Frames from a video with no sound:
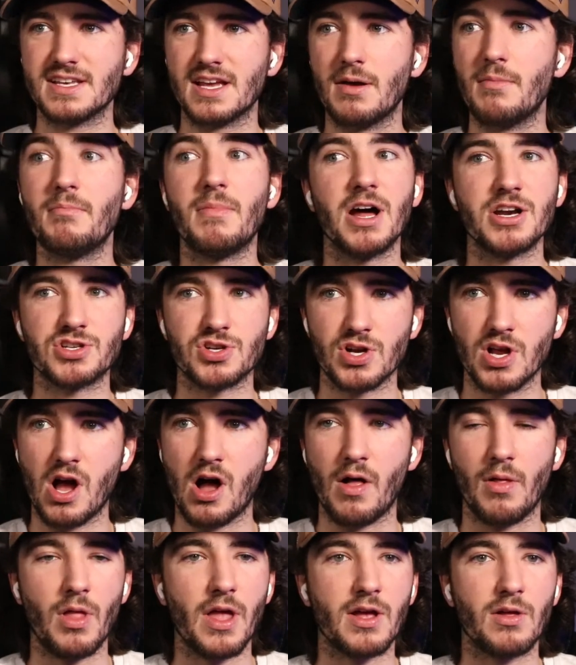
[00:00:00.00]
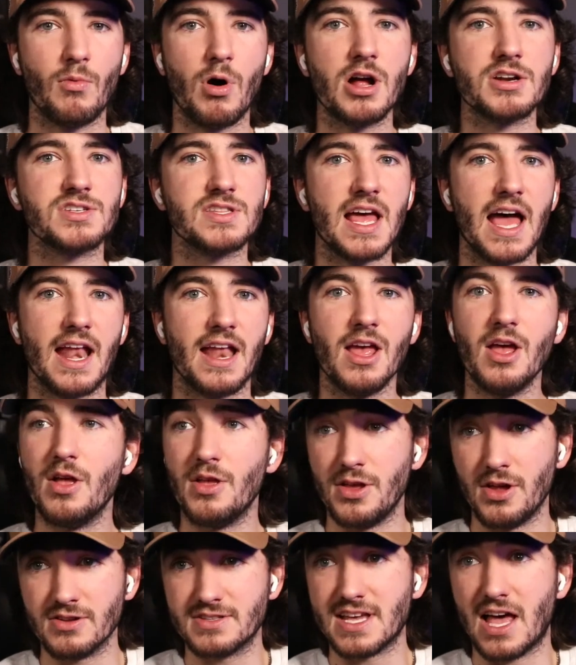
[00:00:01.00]
Montreal. Like, watch that.
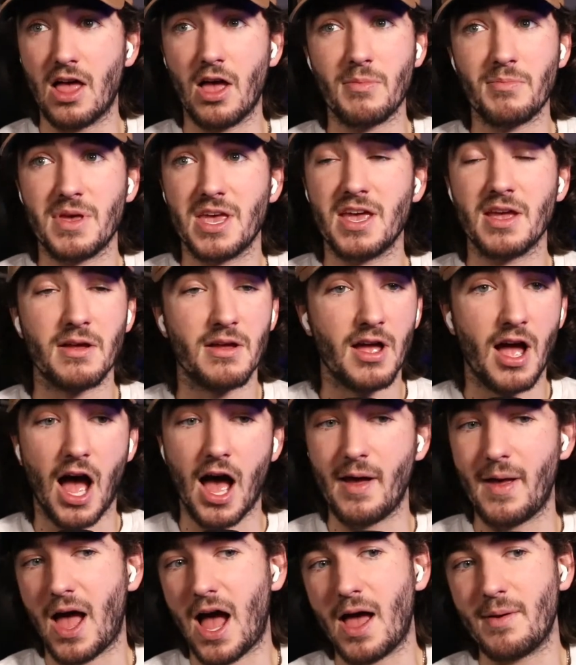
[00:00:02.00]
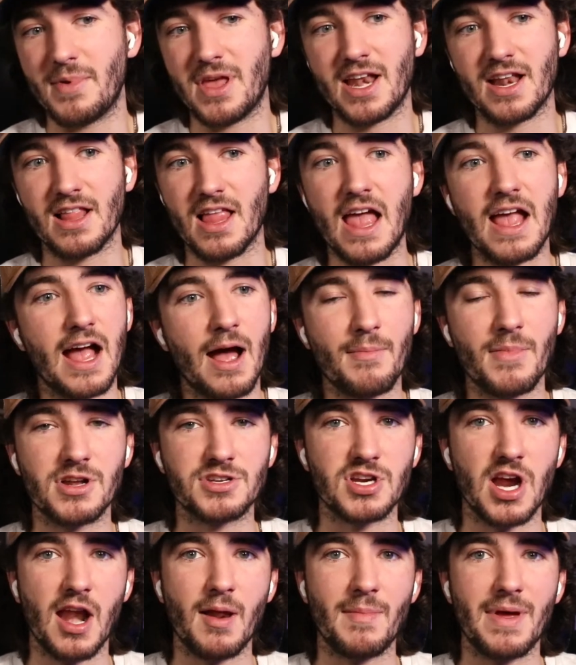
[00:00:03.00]
You're telling me, I mean, like, I'm not
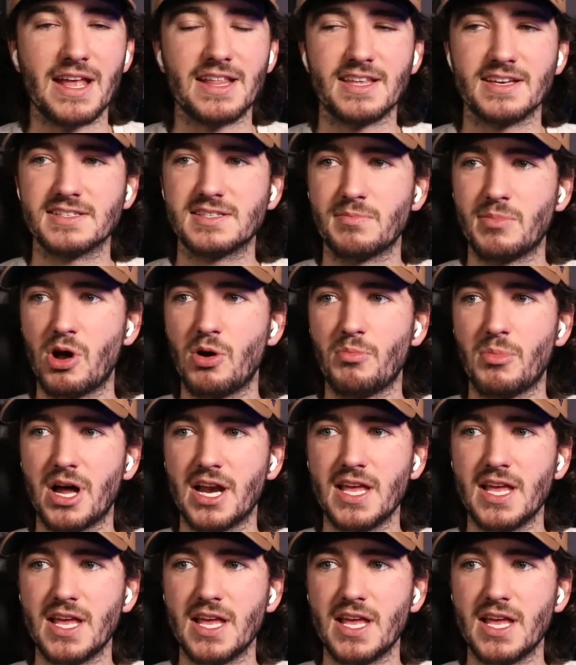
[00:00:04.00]
trying to make this about money,